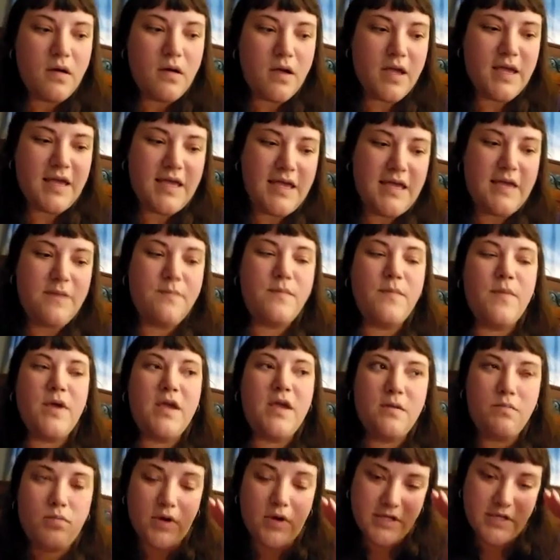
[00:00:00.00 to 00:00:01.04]

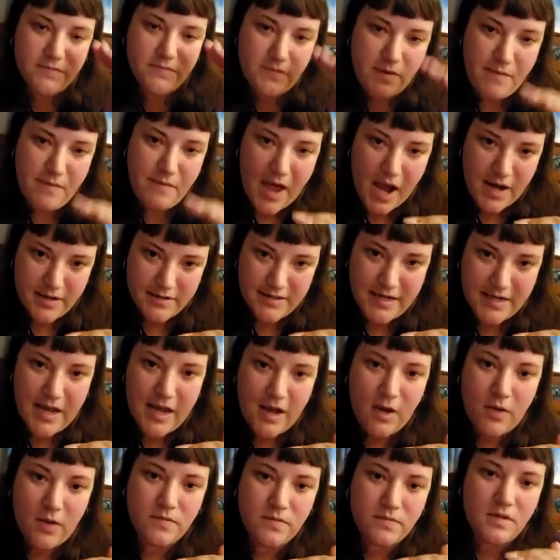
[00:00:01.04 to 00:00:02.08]
he brings me back
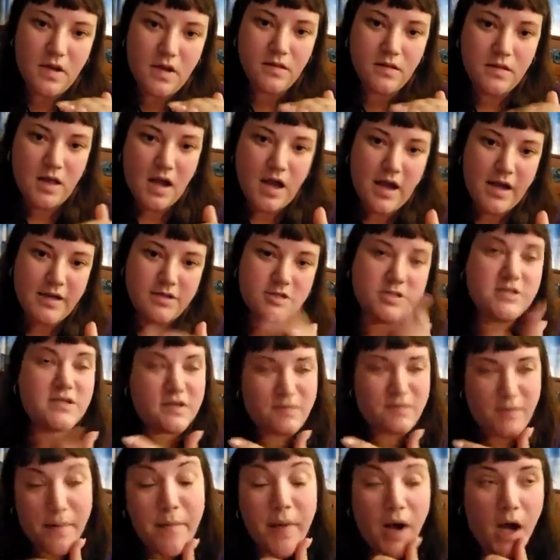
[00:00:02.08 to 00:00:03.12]
down a lot, just
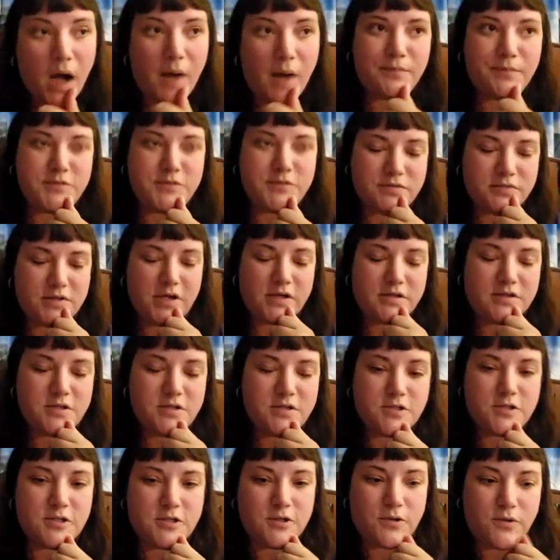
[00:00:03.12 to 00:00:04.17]
like my mom does
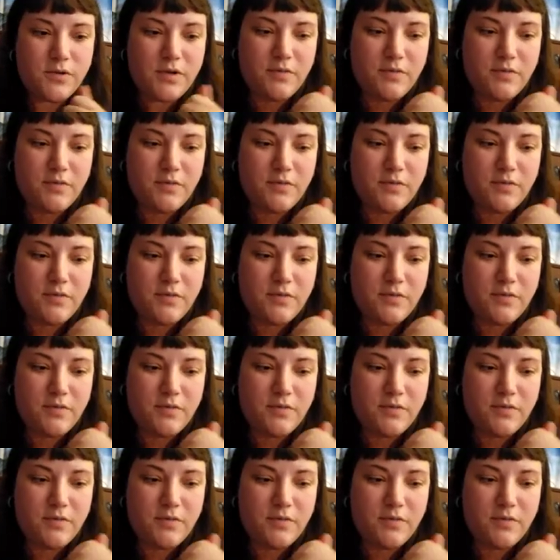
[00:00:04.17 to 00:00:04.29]
too.